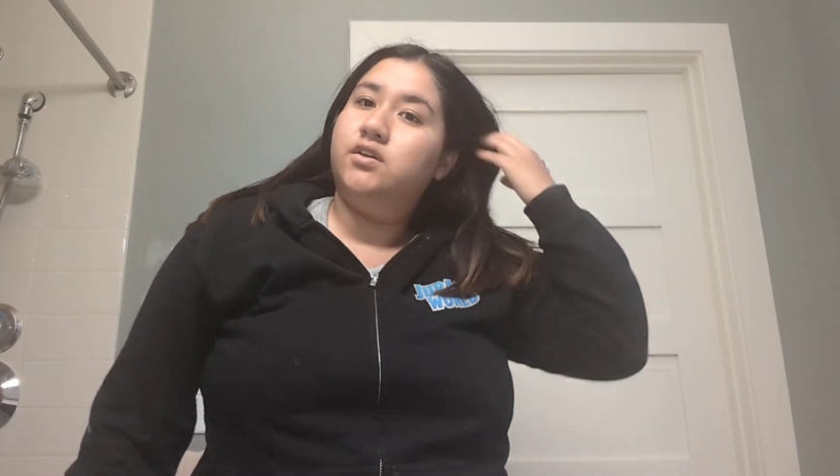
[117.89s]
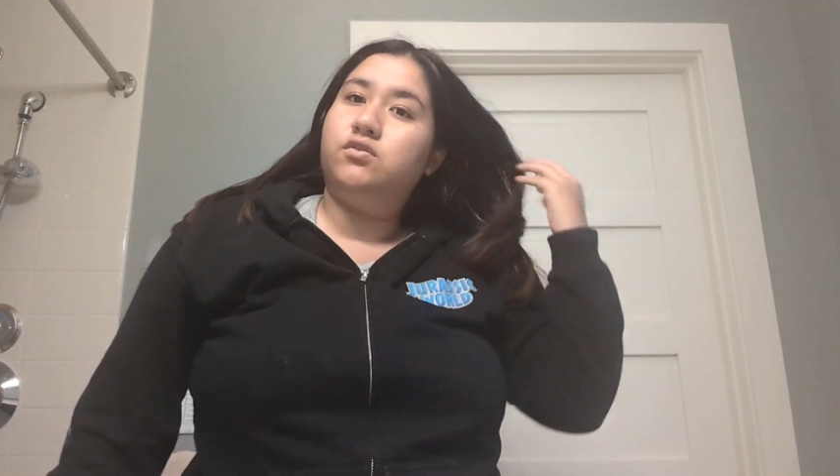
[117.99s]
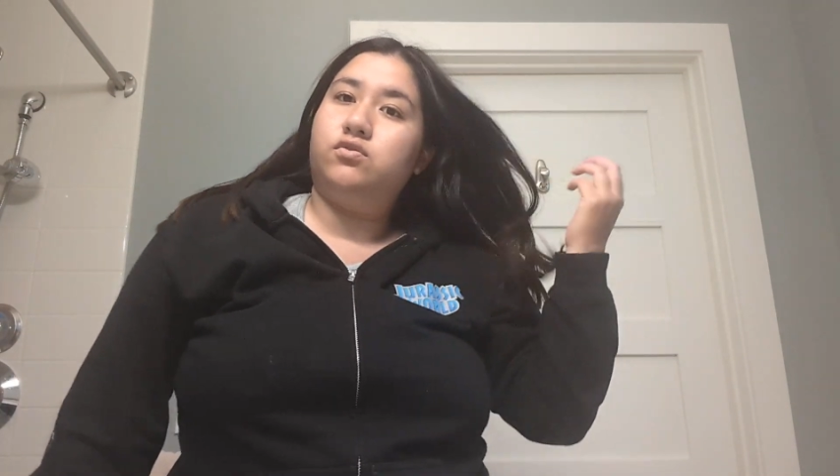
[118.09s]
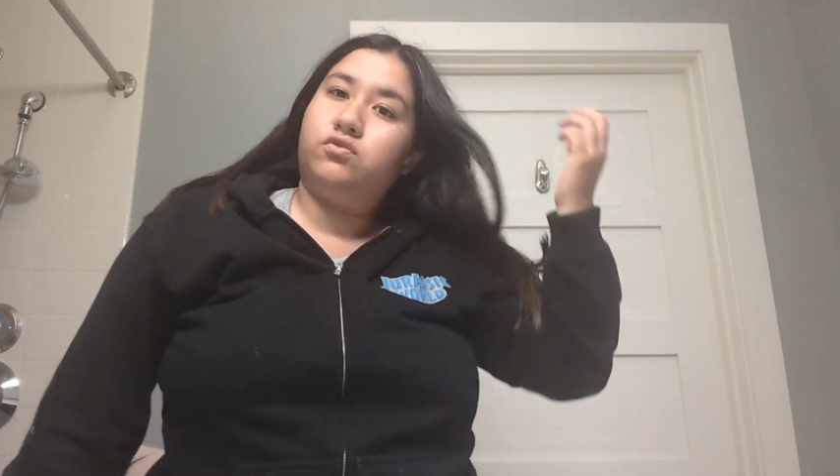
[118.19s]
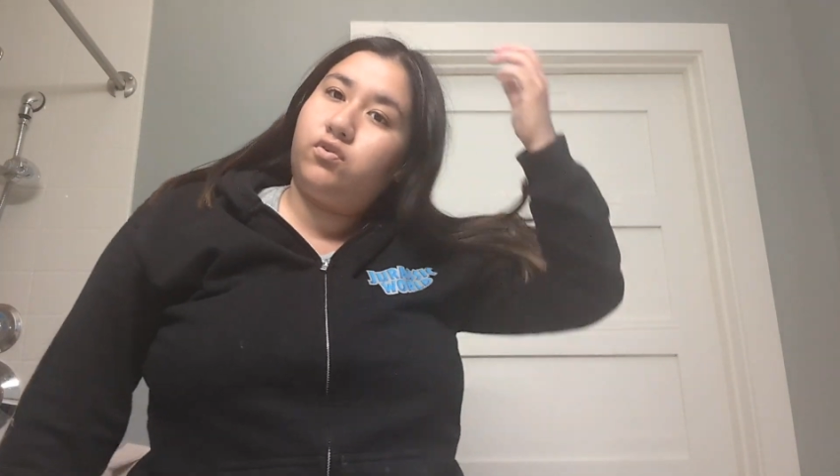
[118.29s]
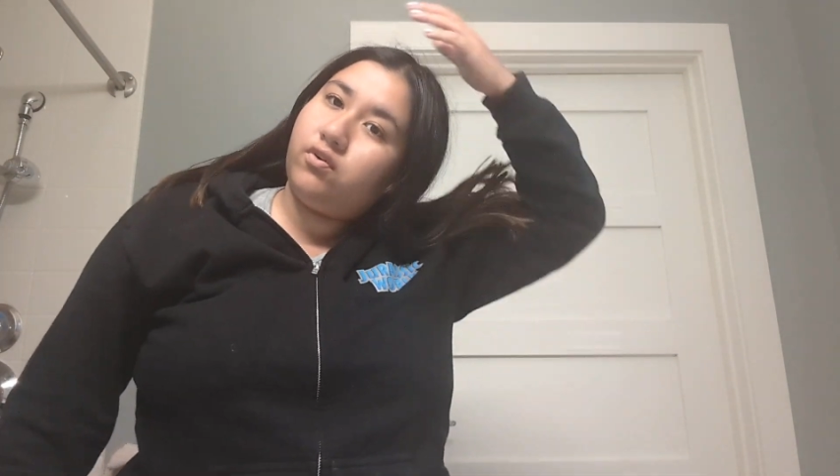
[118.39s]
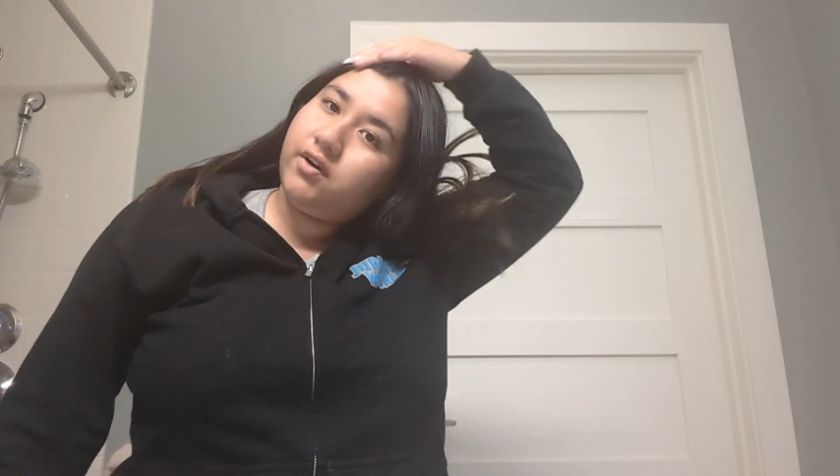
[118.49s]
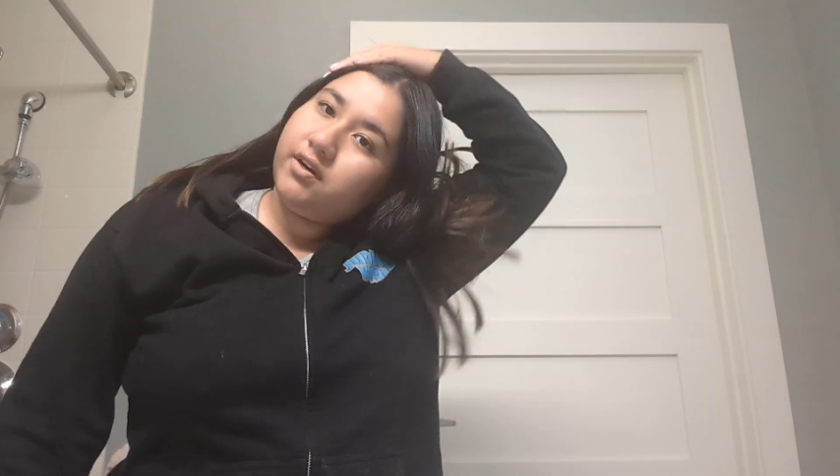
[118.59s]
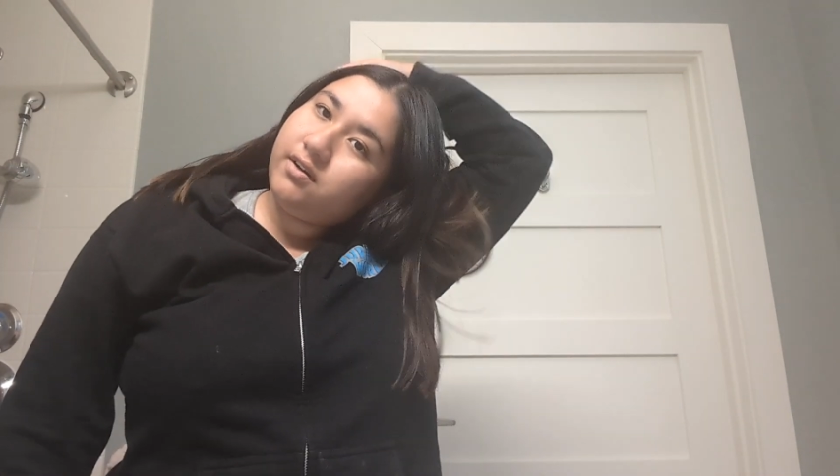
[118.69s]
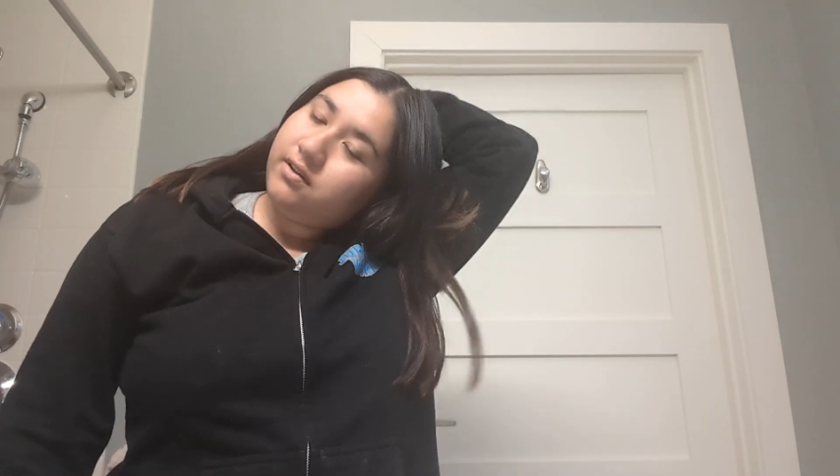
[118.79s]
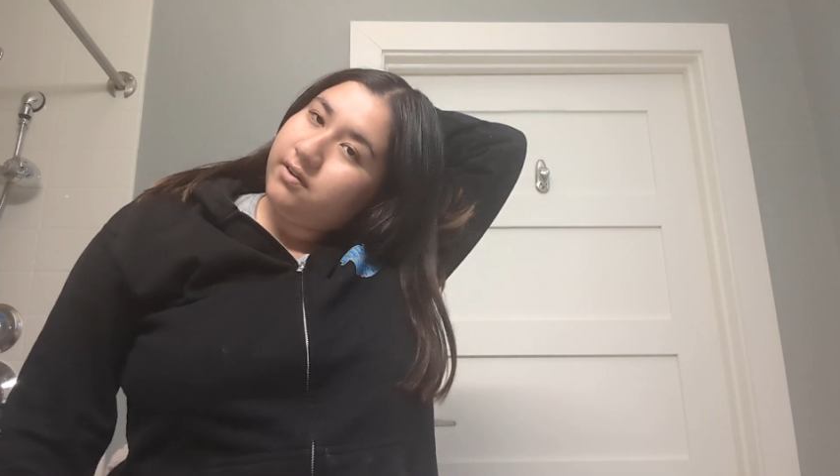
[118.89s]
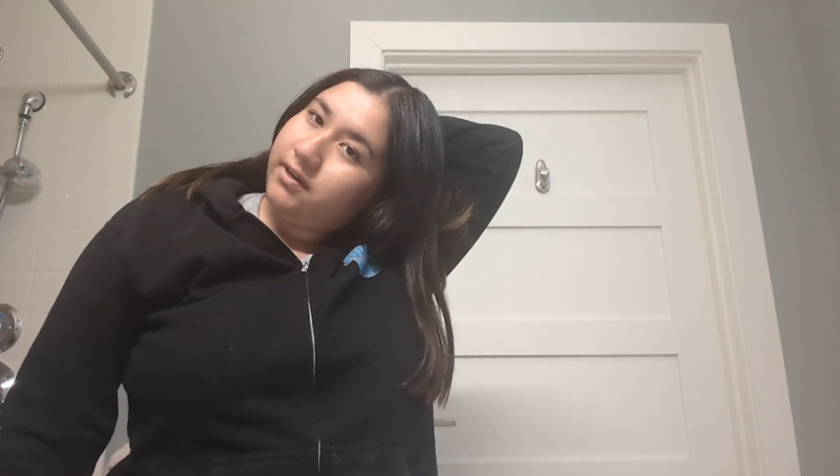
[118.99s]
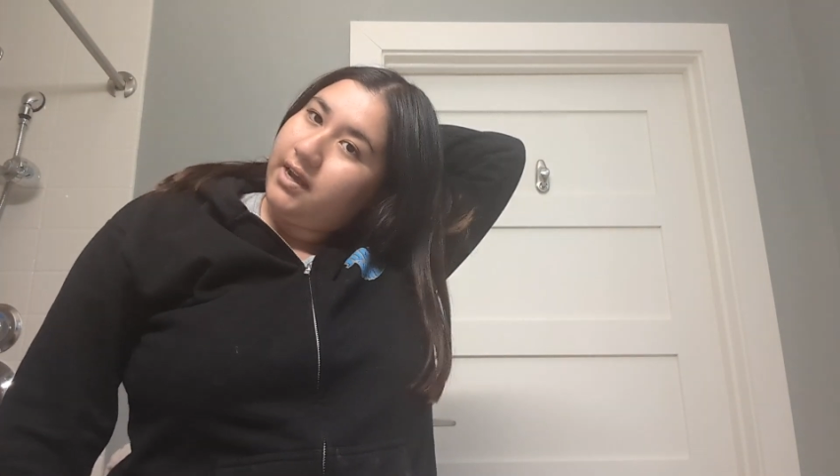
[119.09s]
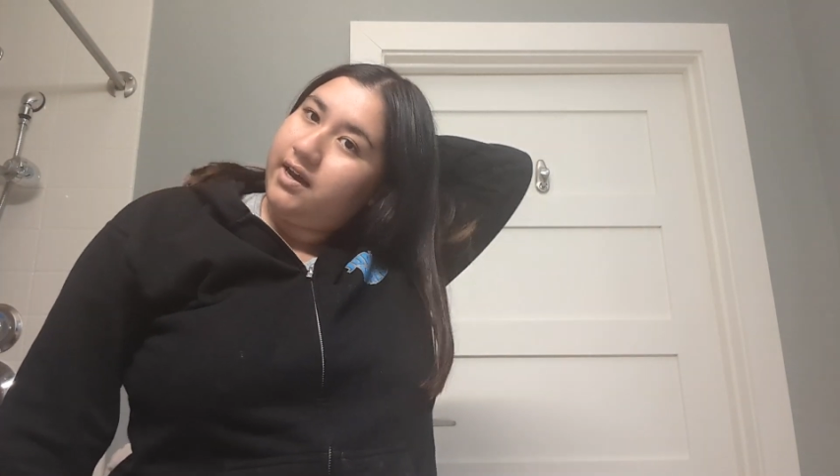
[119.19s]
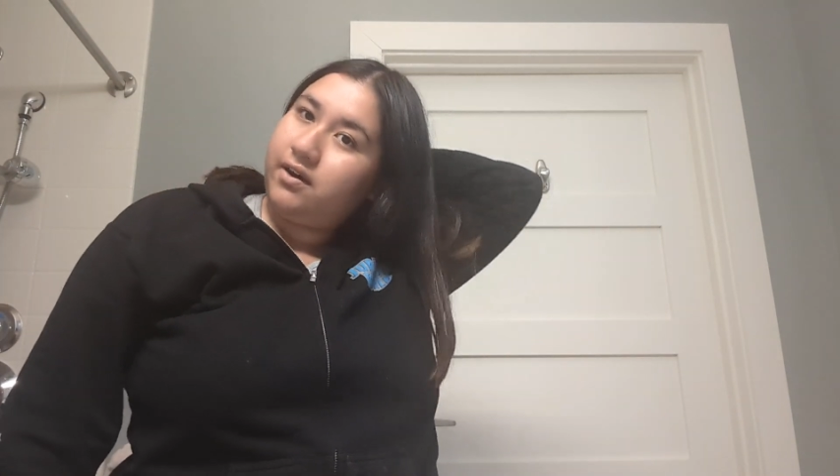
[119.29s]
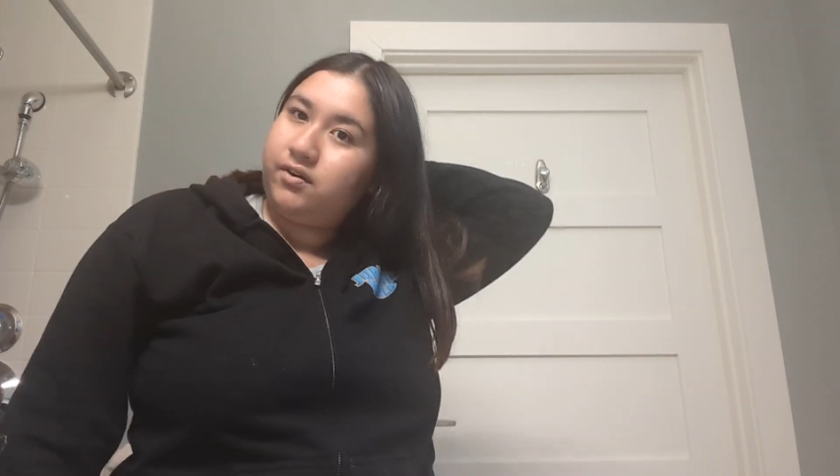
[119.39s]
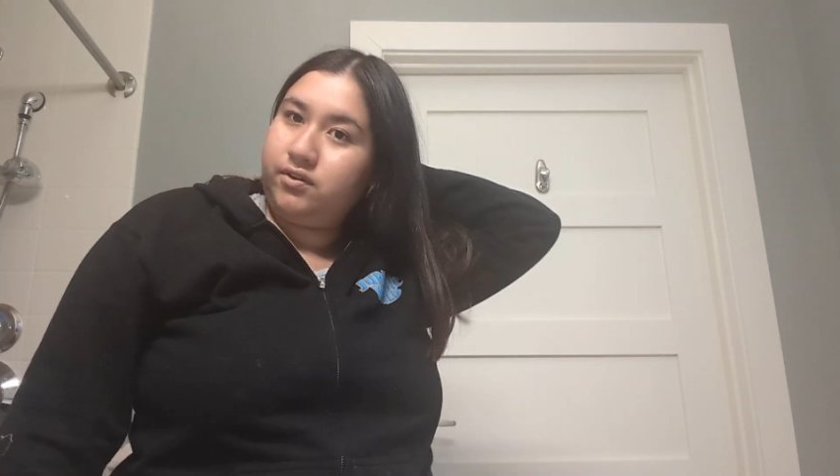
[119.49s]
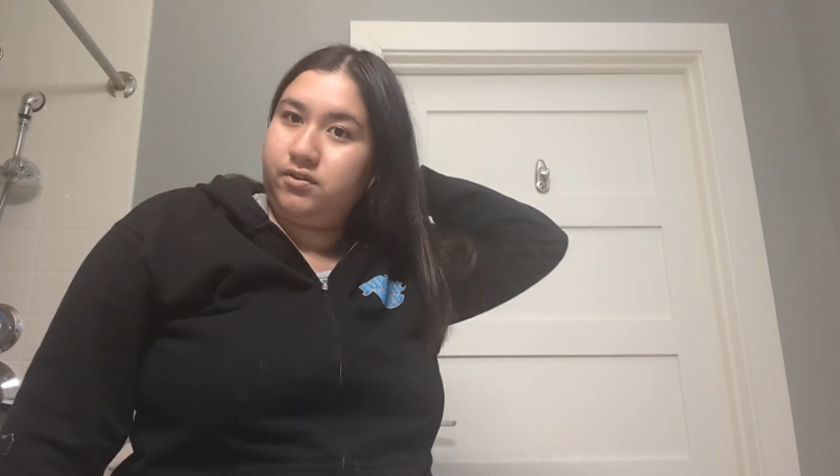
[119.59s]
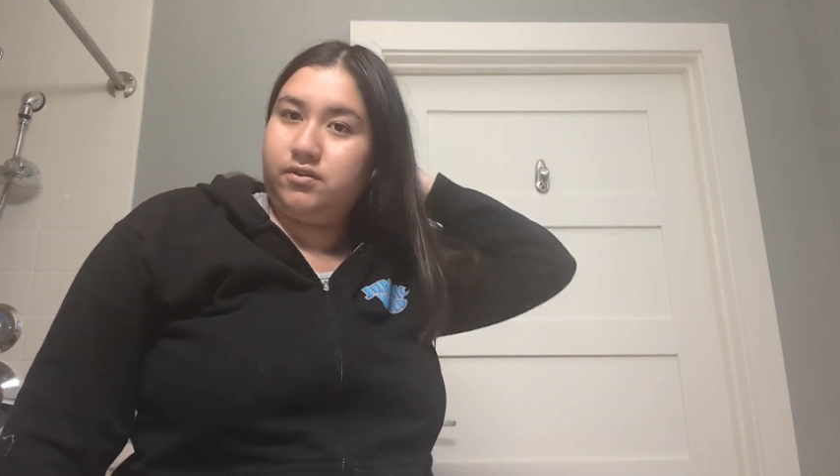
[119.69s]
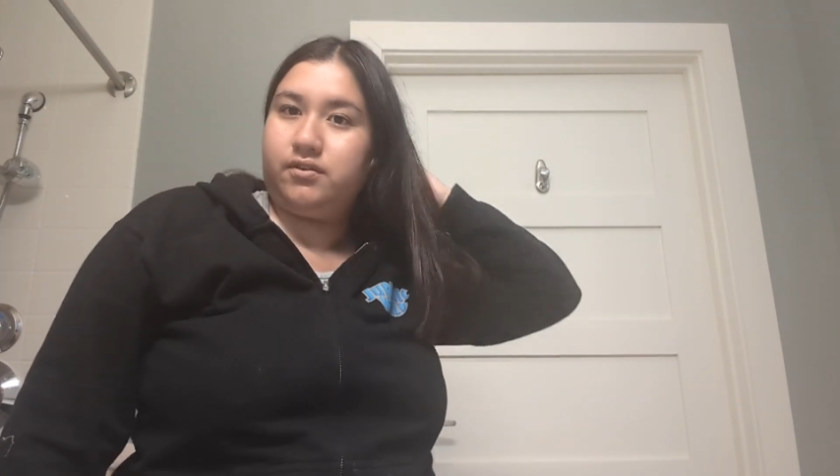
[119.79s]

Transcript: tutorial on how to